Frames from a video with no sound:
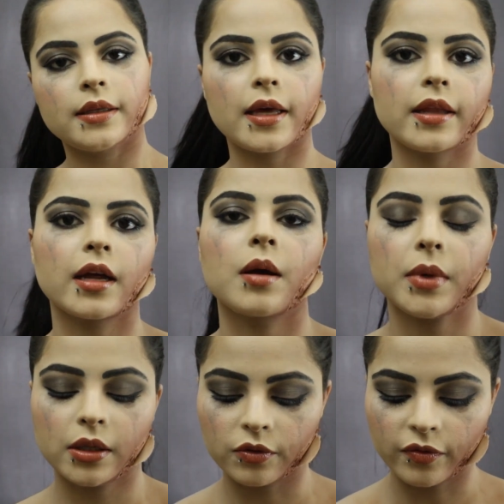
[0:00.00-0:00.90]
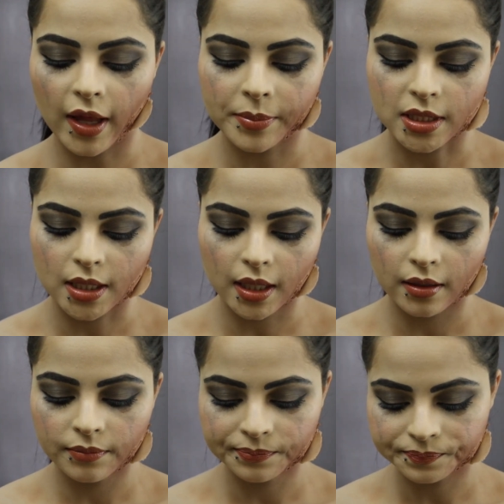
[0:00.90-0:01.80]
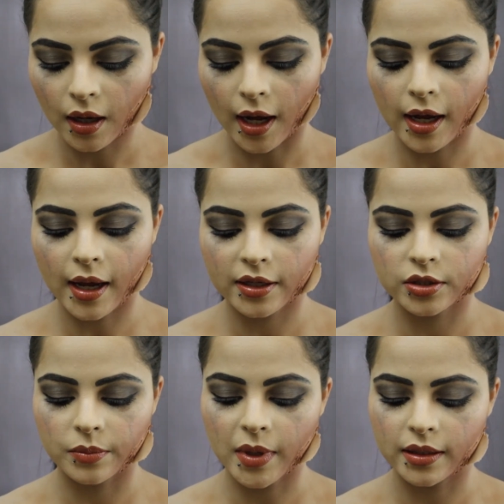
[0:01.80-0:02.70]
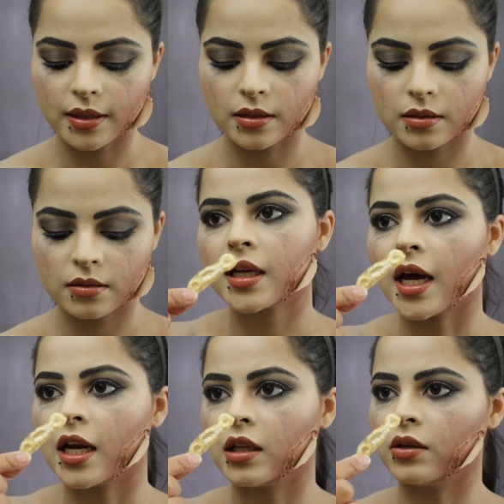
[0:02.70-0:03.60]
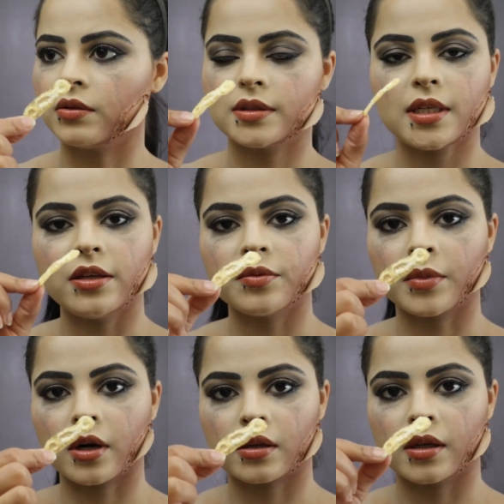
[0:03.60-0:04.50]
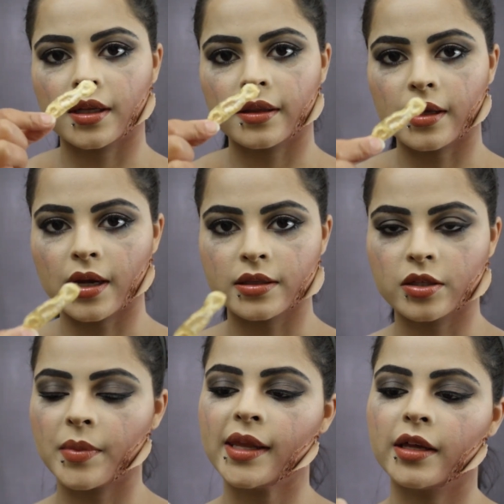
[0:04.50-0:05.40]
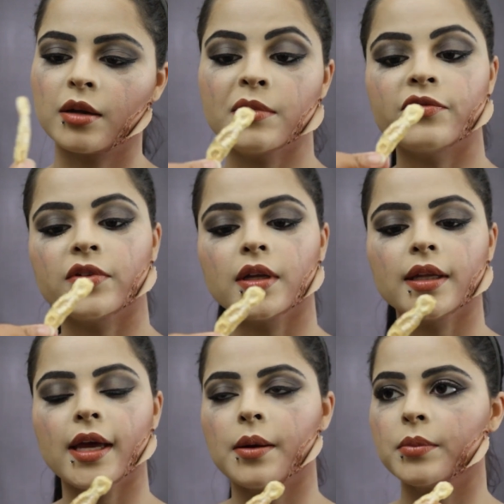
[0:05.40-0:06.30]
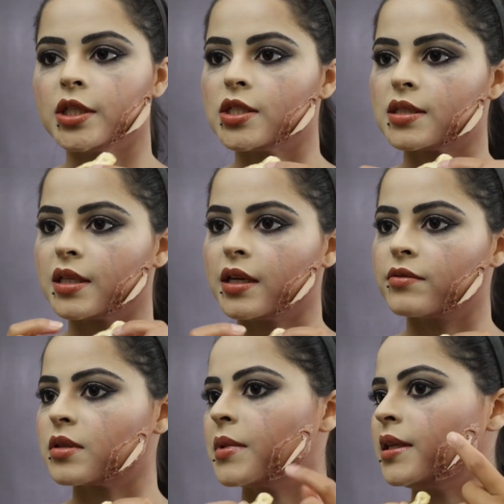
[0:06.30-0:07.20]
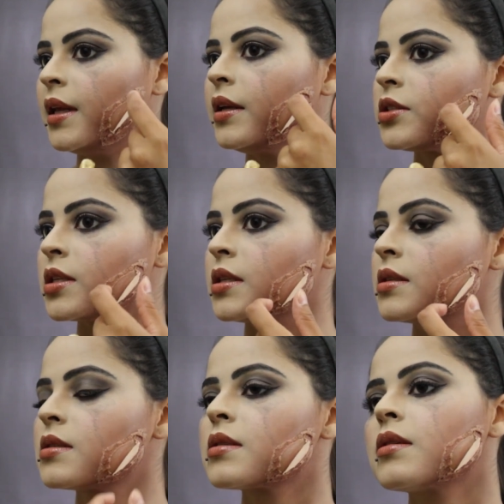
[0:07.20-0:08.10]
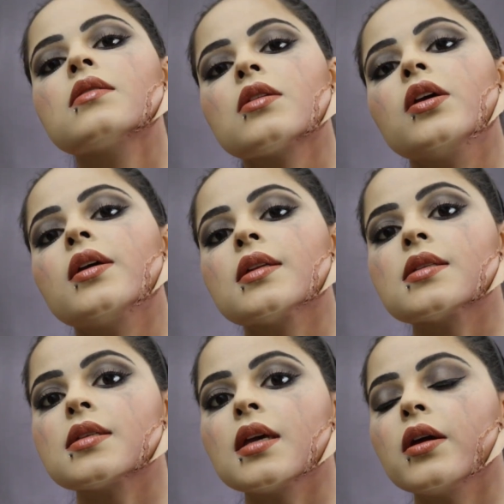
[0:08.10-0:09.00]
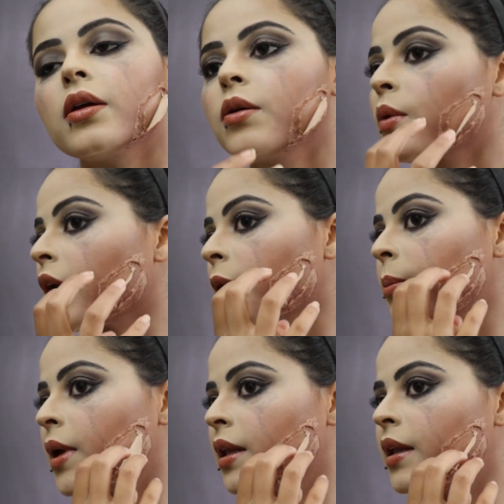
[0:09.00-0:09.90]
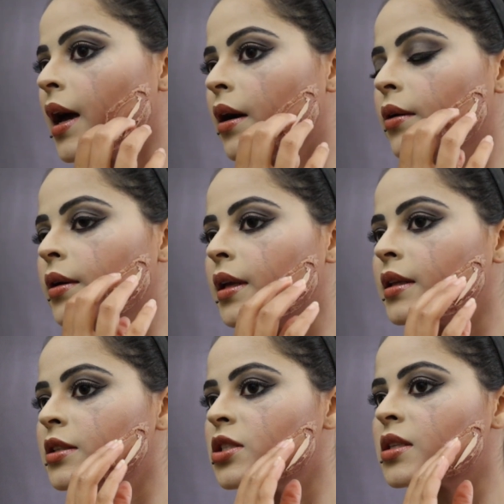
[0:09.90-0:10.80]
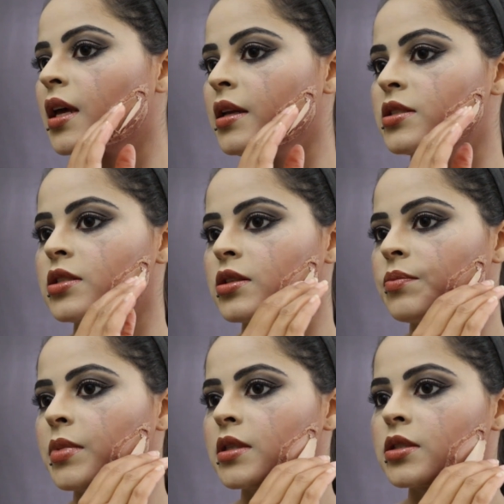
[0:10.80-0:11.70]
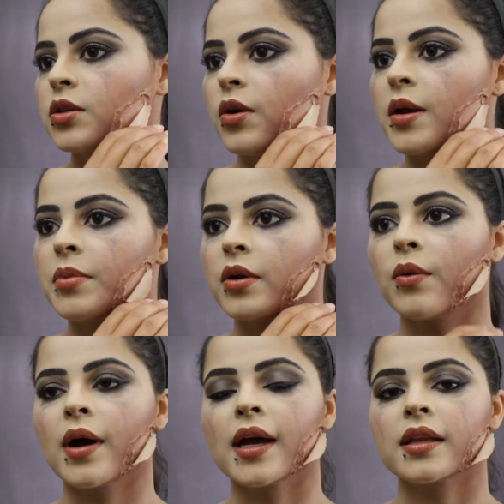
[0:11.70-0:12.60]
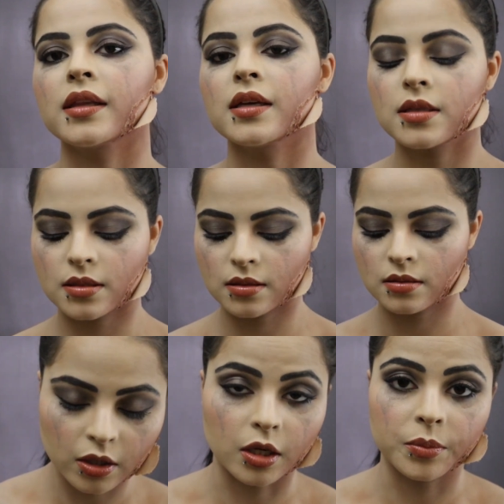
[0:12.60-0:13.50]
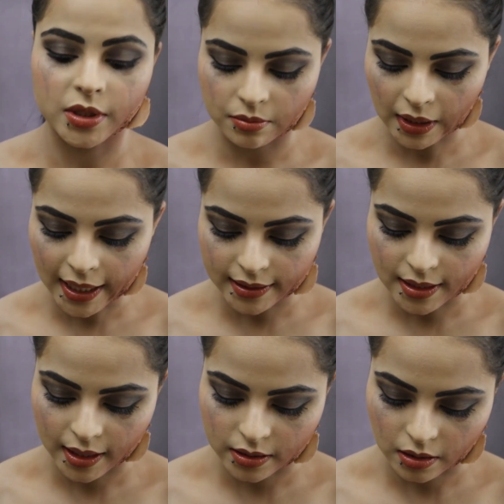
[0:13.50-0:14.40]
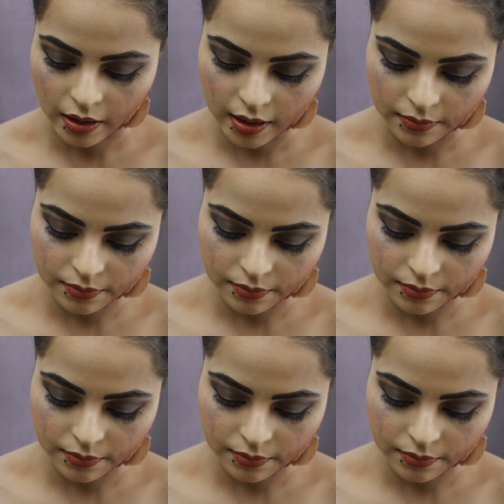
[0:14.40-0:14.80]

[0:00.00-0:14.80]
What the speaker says: Now that I got my little flap of skin, I actually made these kind of little teeth mark looking things. They're mainly going to be filled in, but just to give some indentions so you can see where it bit down and just kind of been scraping away at this. I'm going to put some latex on it.